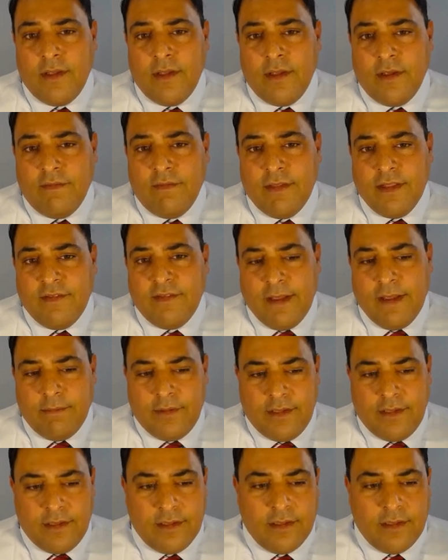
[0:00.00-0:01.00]
if that's
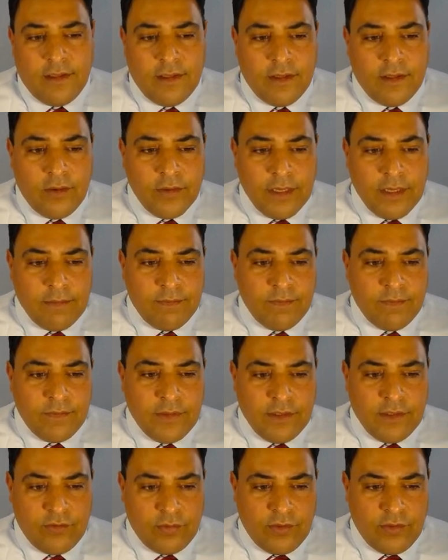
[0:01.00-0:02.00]
happening. Okay,
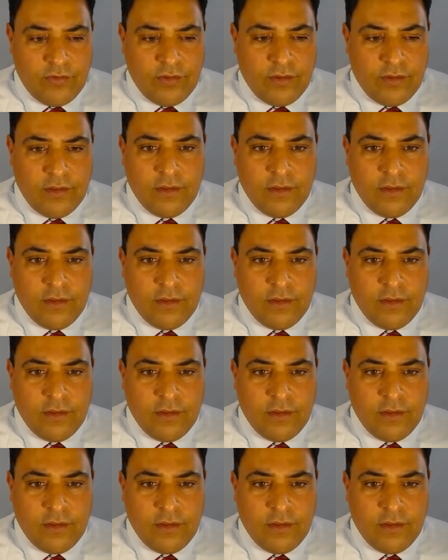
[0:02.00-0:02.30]
next question.